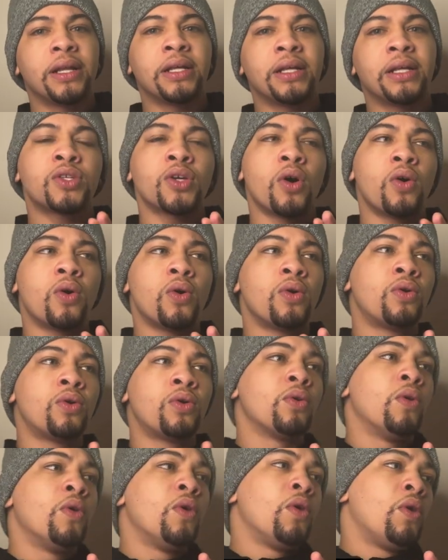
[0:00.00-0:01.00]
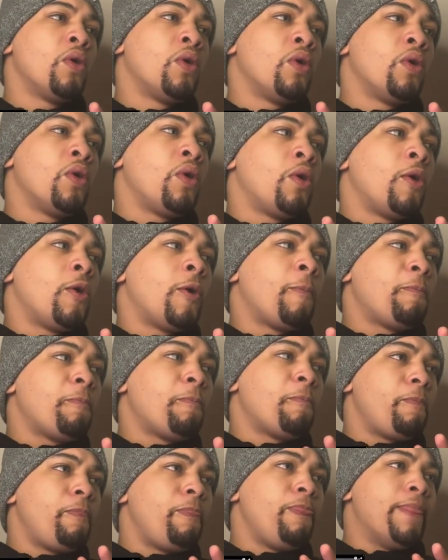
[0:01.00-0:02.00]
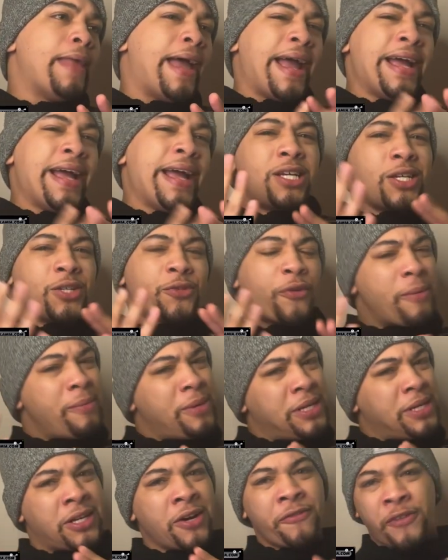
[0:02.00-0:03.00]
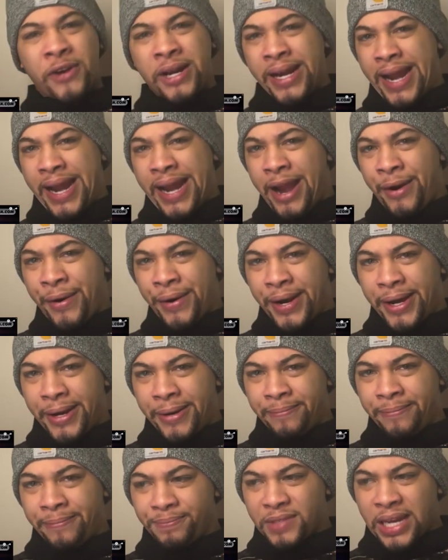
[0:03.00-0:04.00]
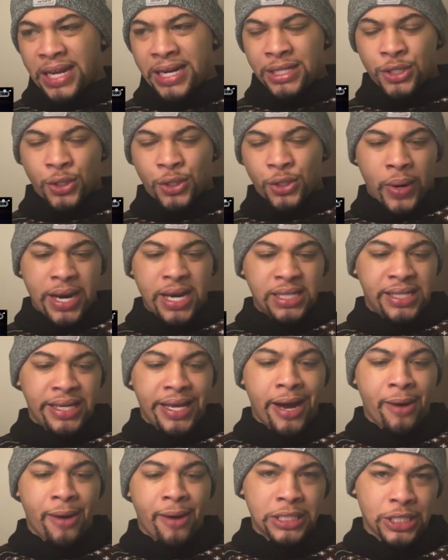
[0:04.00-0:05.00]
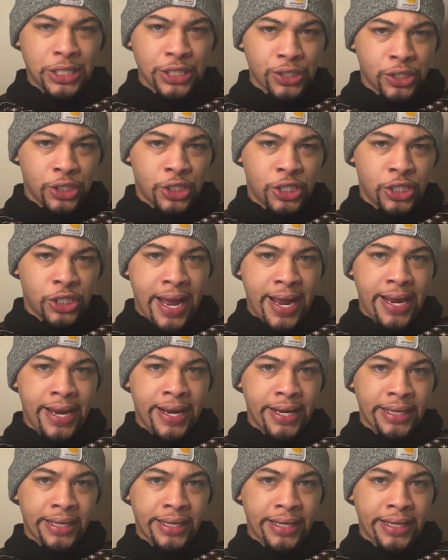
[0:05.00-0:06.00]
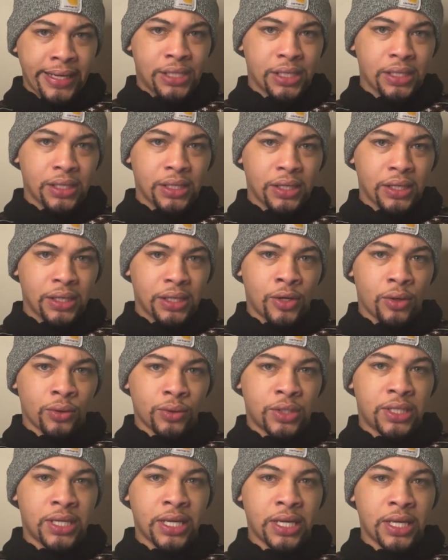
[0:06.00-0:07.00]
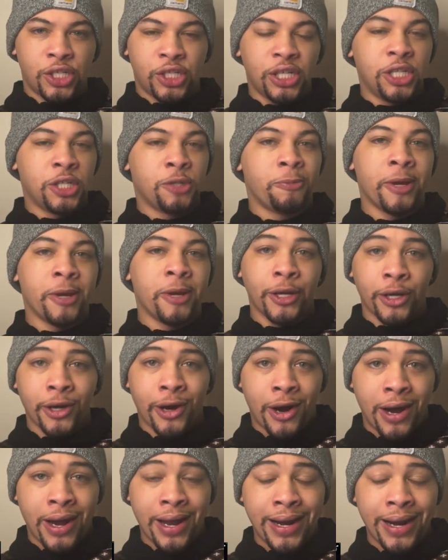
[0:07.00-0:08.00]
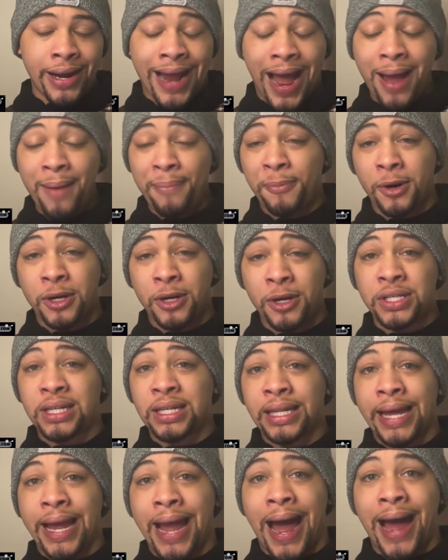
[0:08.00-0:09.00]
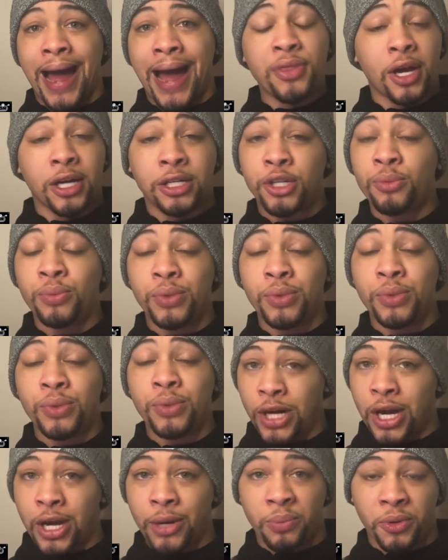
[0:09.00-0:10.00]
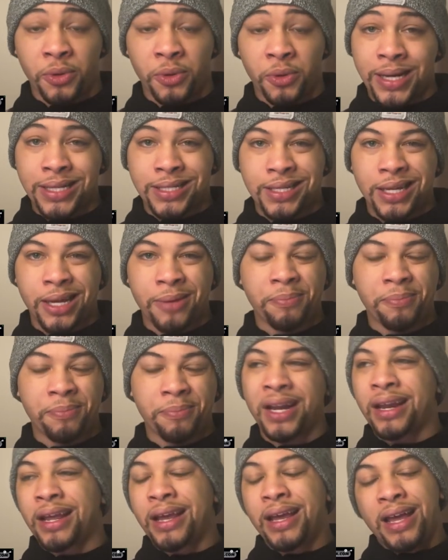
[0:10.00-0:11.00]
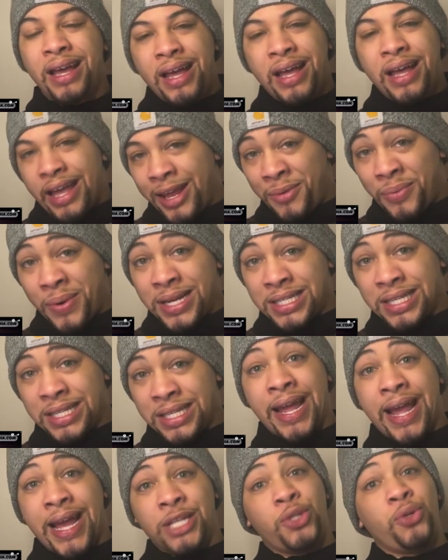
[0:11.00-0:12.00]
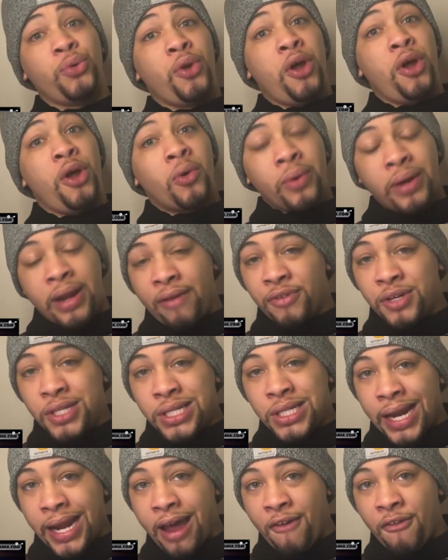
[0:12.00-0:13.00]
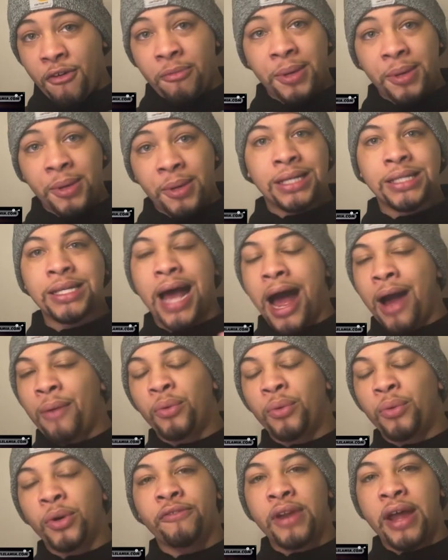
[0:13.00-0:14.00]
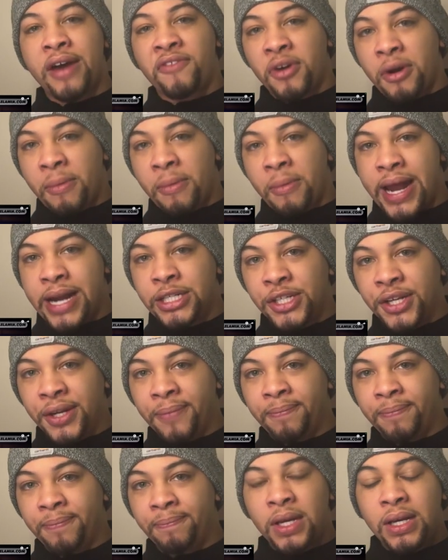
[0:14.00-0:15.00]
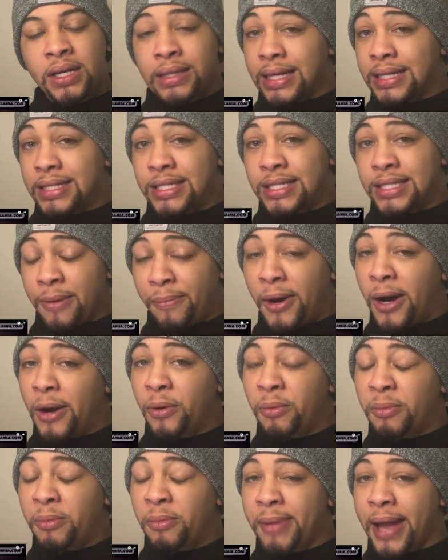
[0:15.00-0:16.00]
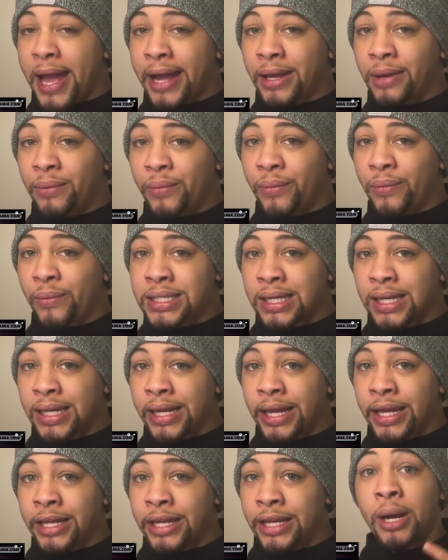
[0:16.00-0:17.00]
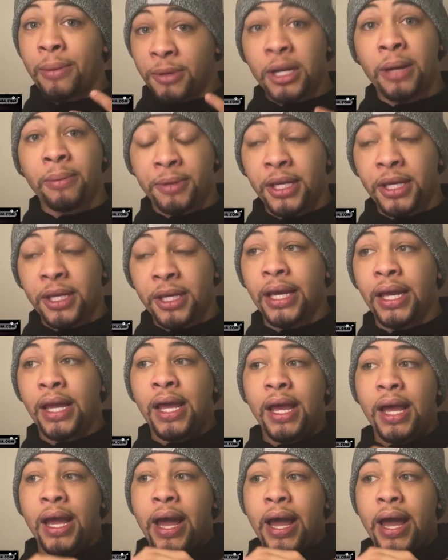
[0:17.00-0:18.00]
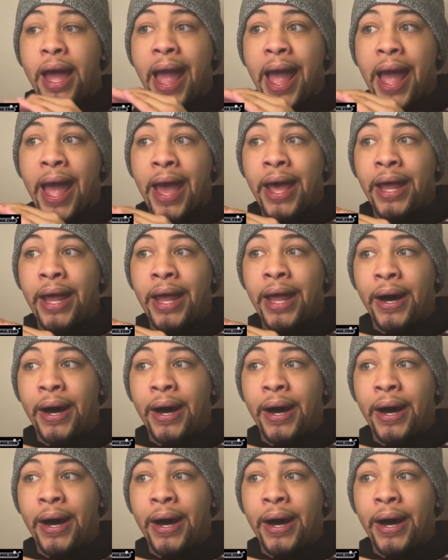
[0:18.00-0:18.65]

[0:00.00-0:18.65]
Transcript: so AJ's from a different era, and it's crazy how much has changed, you know, since she's been gone. And I personally, I thought she was done with wrestling. But in wrestling, as you know, never say never, because I would have never imagined that CM Punk will be back in wrestling in WWE. And